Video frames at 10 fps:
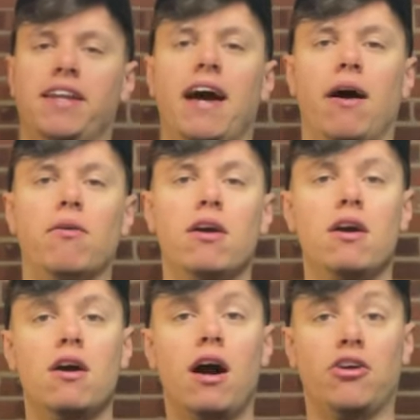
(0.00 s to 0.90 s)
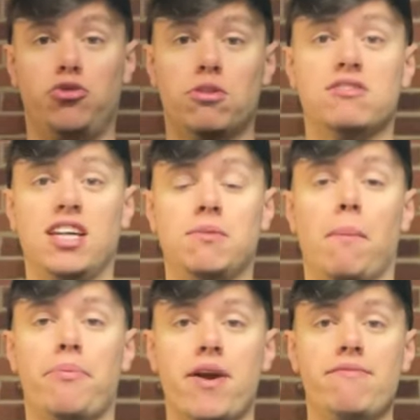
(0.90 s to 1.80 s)
Now, as you would have seen in my
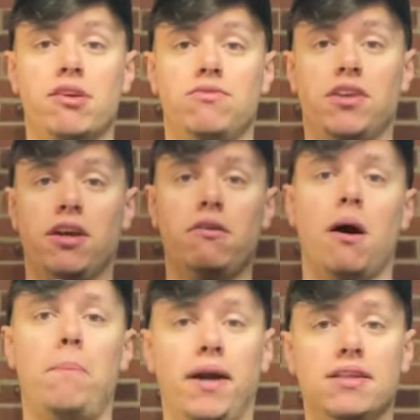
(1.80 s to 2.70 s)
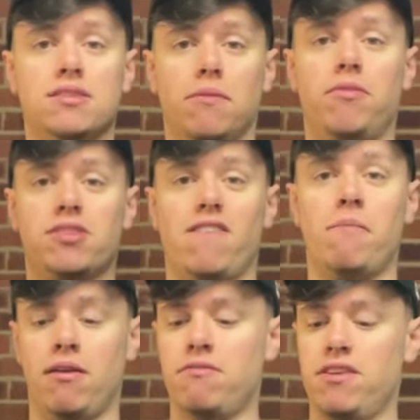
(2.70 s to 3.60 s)
previous video, I picked this up for
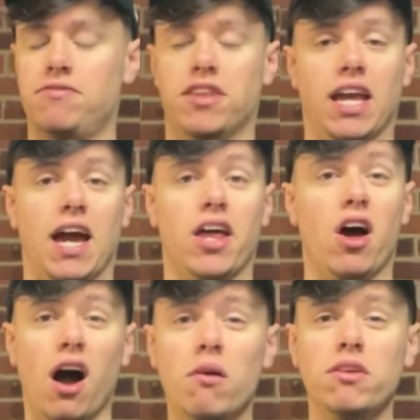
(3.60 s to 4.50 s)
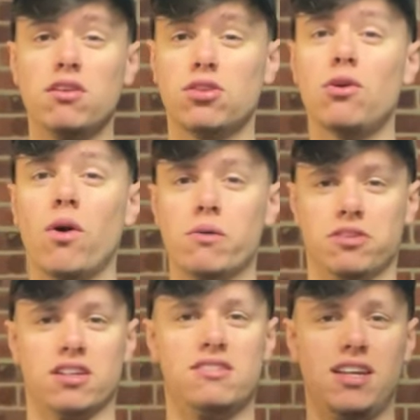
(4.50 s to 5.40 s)
£7.50 and I only thought it was
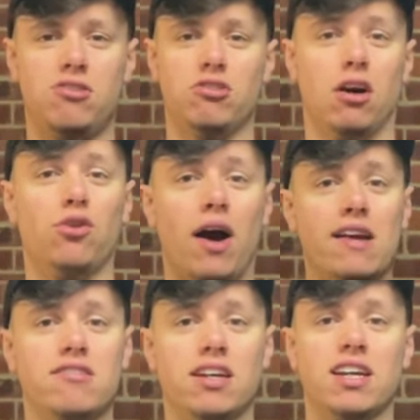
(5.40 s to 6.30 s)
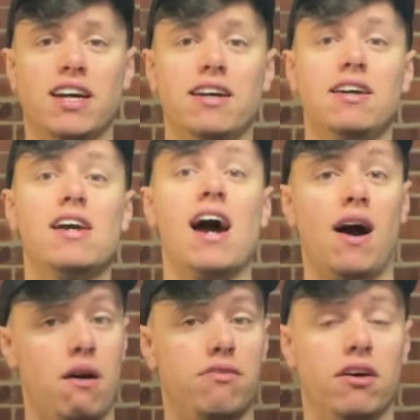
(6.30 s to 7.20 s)
like a t-shirt and not actually a kit.
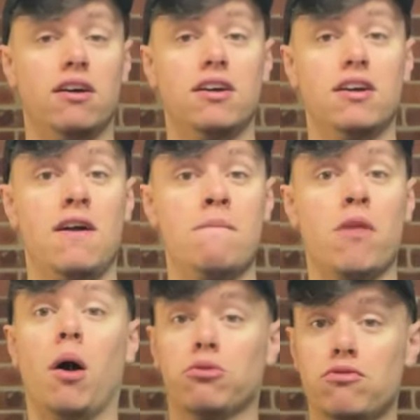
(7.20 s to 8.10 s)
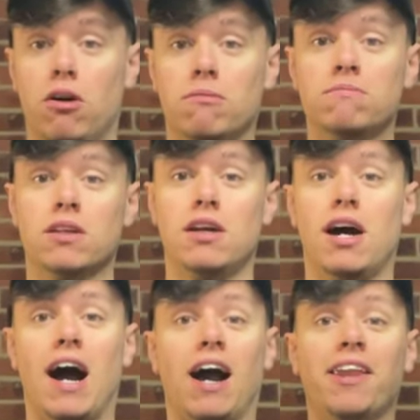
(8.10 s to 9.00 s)
However, I was wrong.
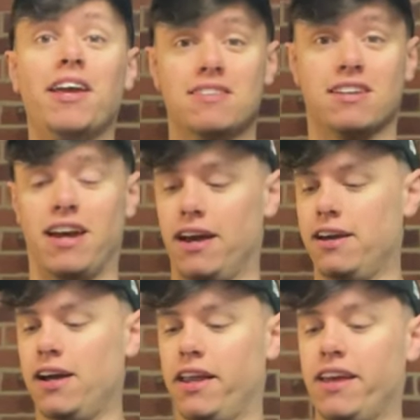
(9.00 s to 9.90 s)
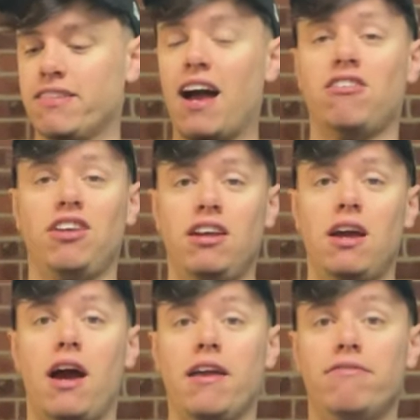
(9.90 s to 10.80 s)
And it is a kit and it's actually
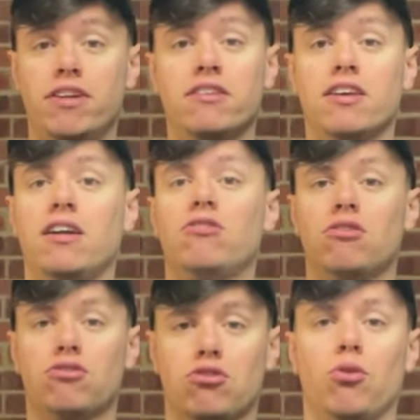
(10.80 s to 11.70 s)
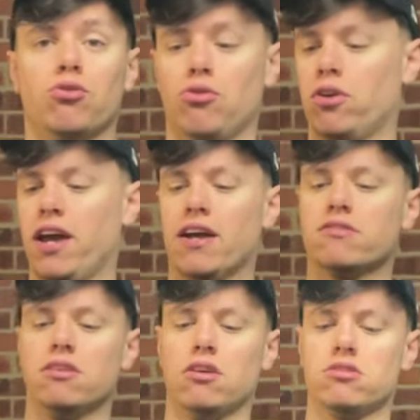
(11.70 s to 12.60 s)
a vintage score draw kit.
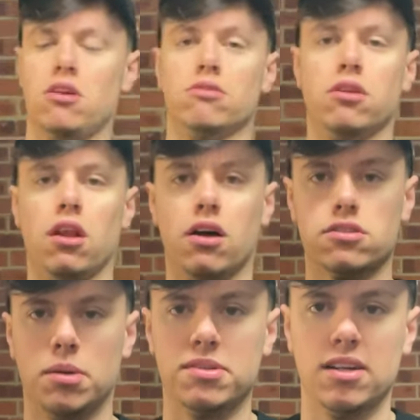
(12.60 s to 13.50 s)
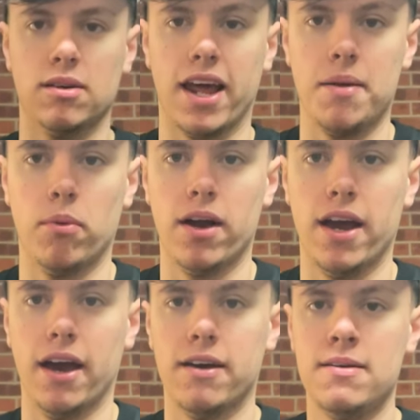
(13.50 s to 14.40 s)
So as I showed the last time, it's little label
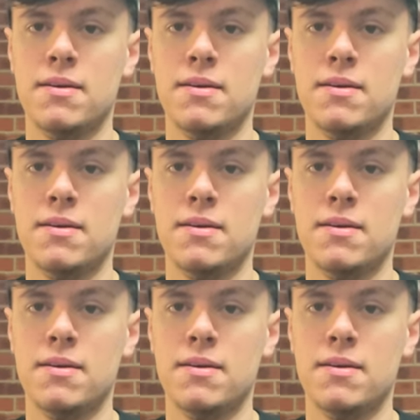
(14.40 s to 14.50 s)
here.